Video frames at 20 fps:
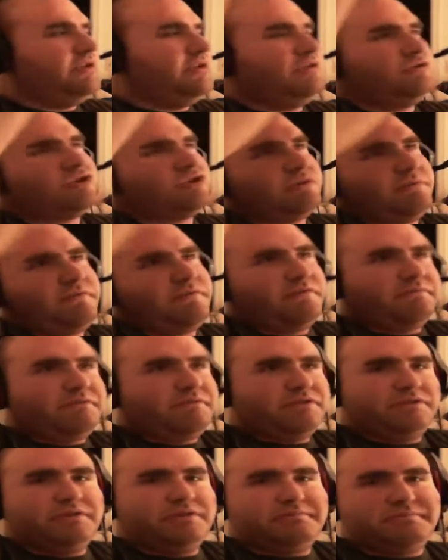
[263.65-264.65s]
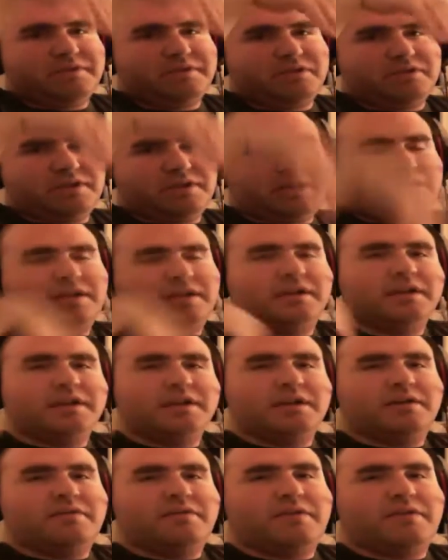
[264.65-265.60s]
you know, jumping from building to building